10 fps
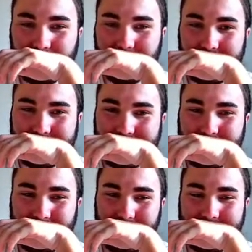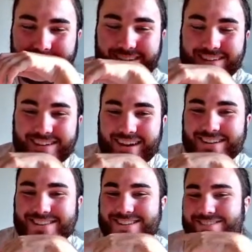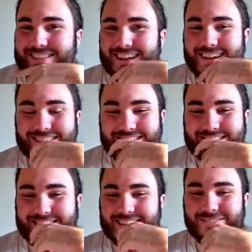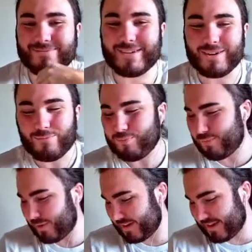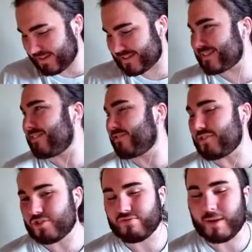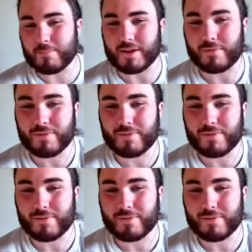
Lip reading: I do like it. I do like this team. Guys, oh, I've got cramp now.